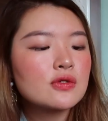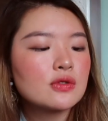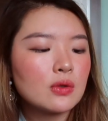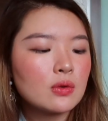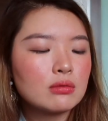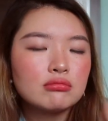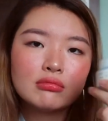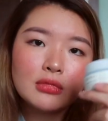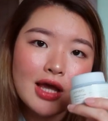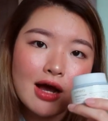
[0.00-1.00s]
So
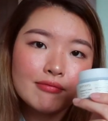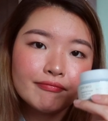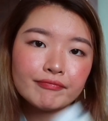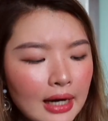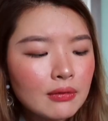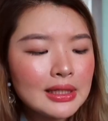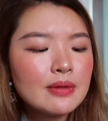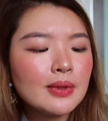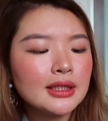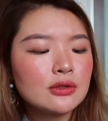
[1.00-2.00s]
yeah, I
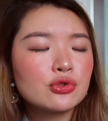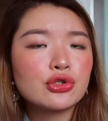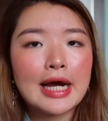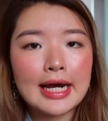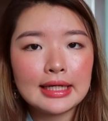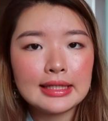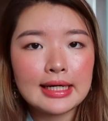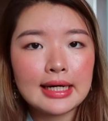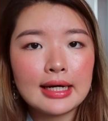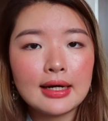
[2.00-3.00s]
really wanted to try
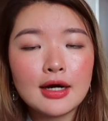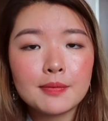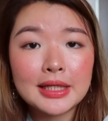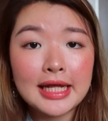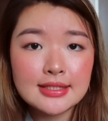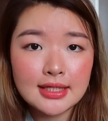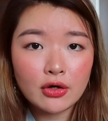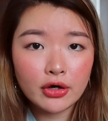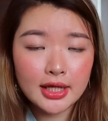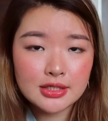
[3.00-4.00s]
their
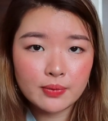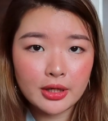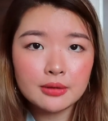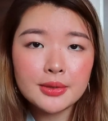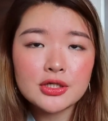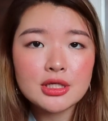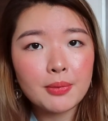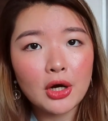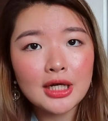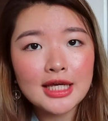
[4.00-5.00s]
cleansing oil as well because
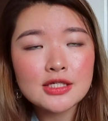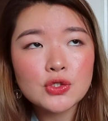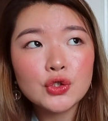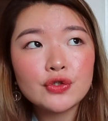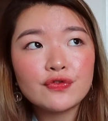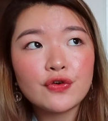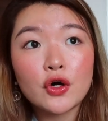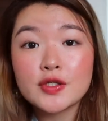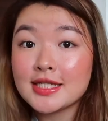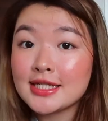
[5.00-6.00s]
apparently it's good
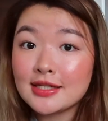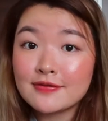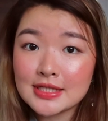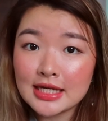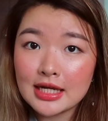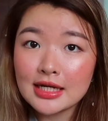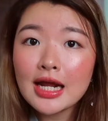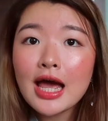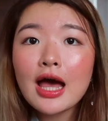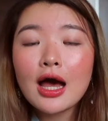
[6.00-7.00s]
for sensitive
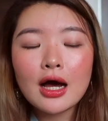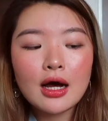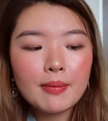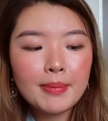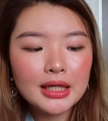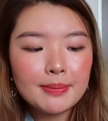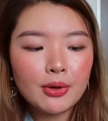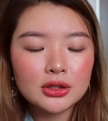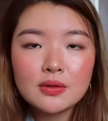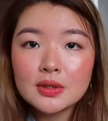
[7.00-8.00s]
skin, but the
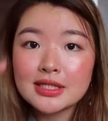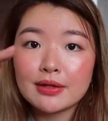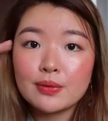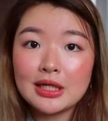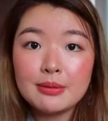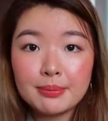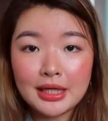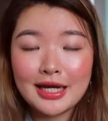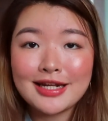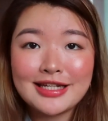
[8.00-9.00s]
bottle was like really
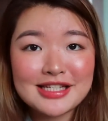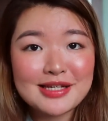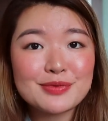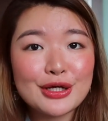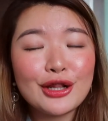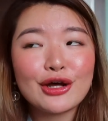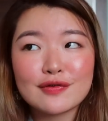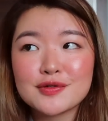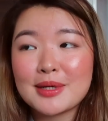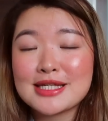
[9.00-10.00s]
big and it takes up a lot
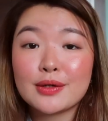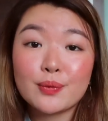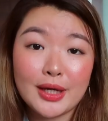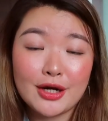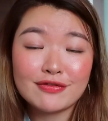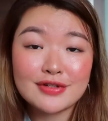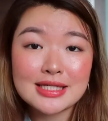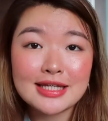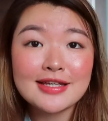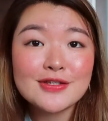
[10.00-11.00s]
of space and weight
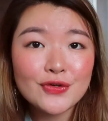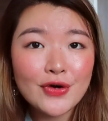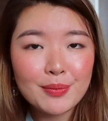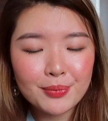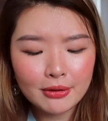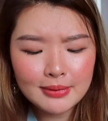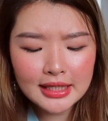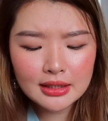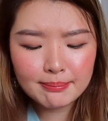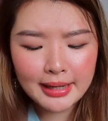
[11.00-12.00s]
obviously. So I'm probably
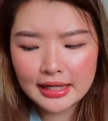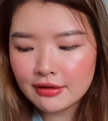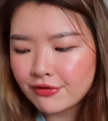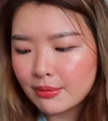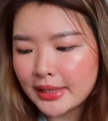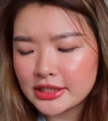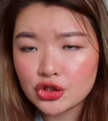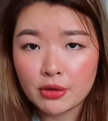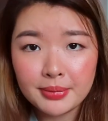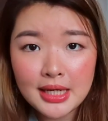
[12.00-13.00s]
gonna buy it from like
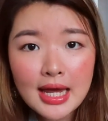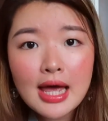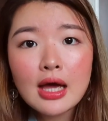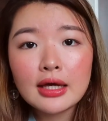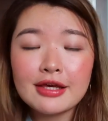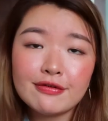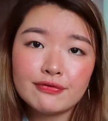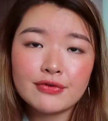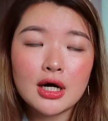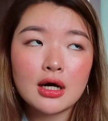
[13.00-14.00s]
Shopee
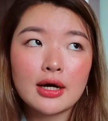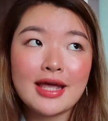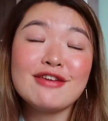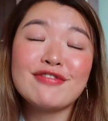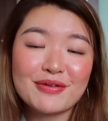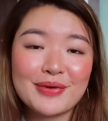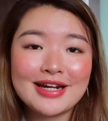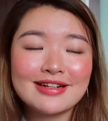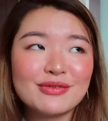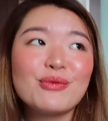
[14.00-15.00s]
if and
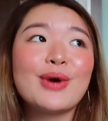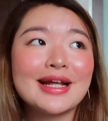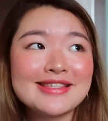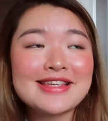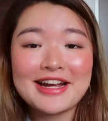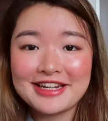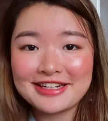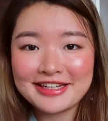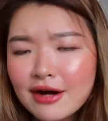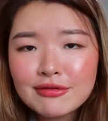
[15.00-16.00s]
when once I
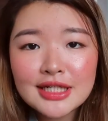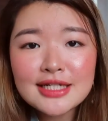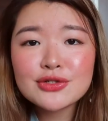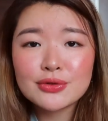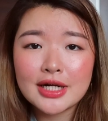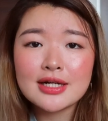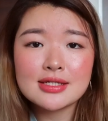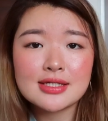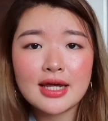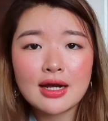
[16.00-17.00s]
need it. I really don't
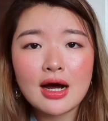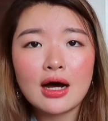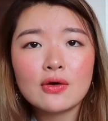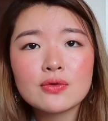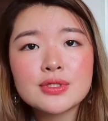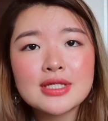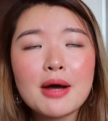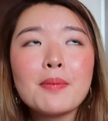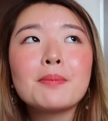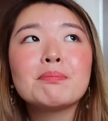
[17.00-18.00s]
understand how
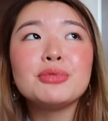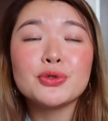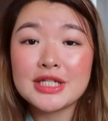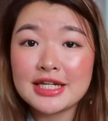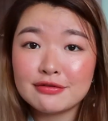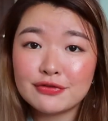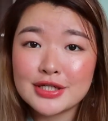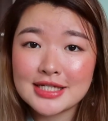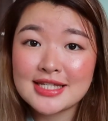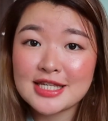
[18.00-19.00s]
some beauty
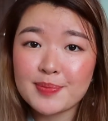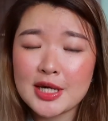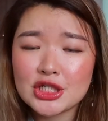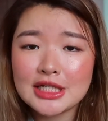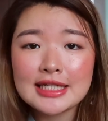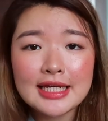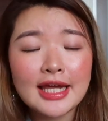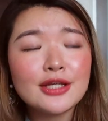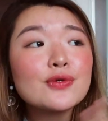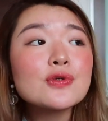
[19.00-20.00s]
influencers especially, they
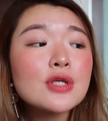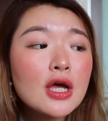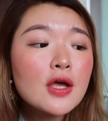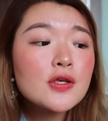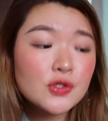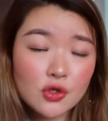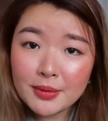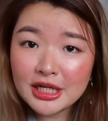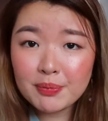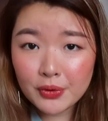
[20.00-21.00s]
can use so
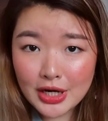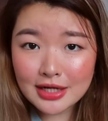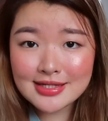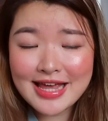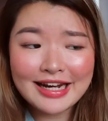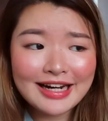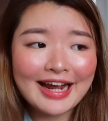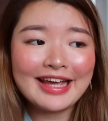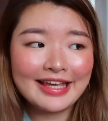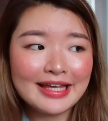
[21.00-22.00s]
many products and
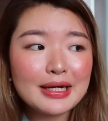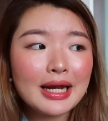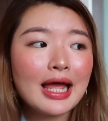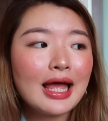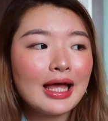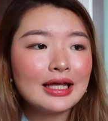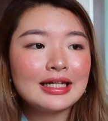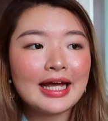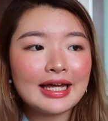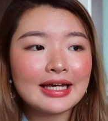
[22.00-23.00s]
like hit
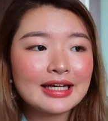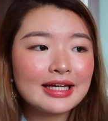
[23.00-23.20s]
like